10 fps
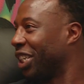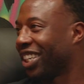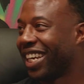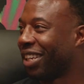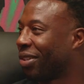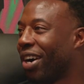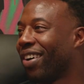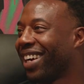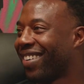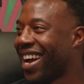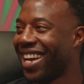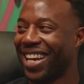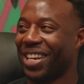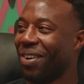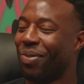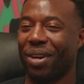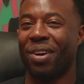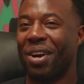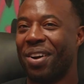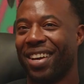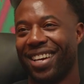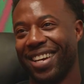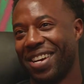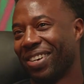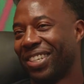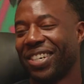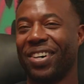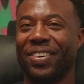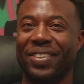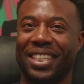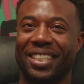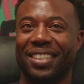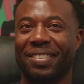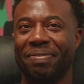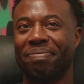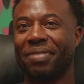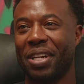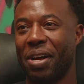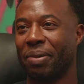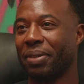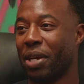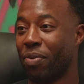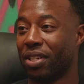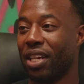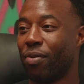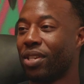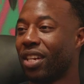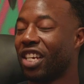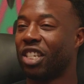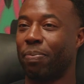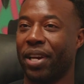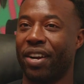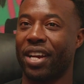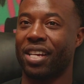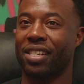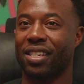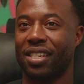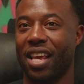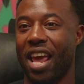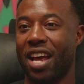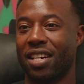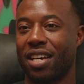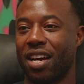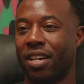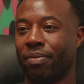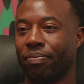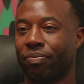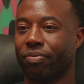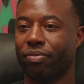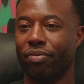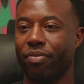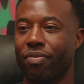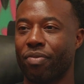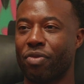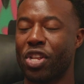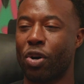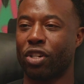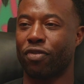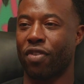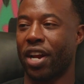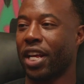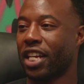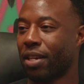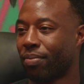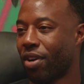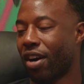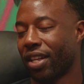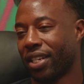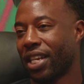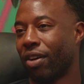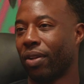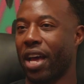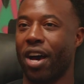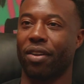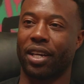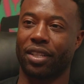Just get through it, right? Like, so it was an experience, and it's funny as I'm talking this out loud.